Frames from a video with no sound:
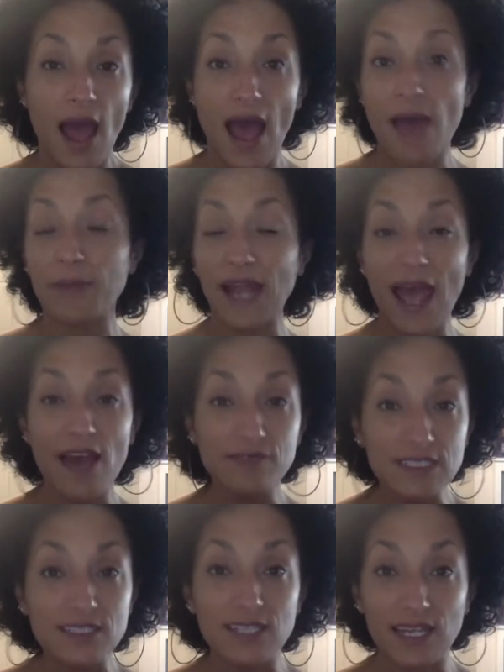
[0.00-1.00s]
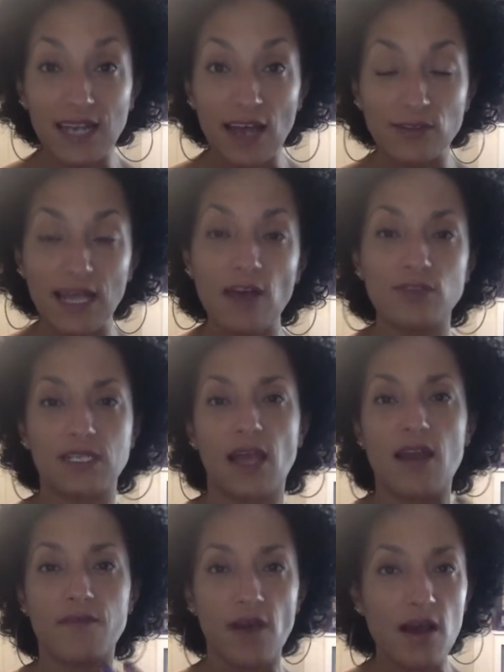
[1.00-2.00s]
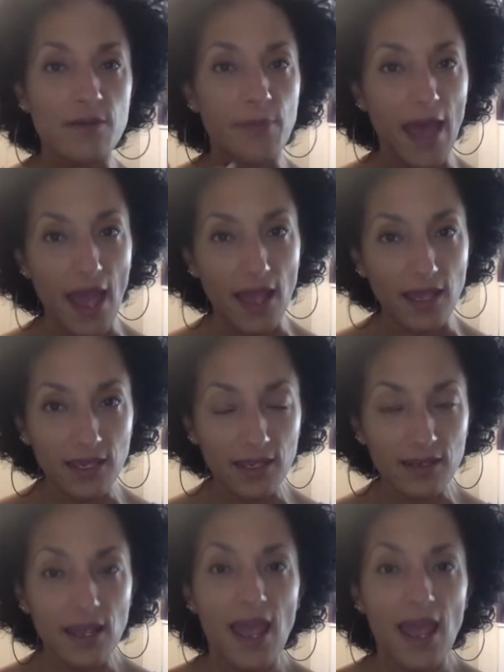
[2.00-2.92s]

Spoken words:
But I have to say it out loud to kind of unpack it.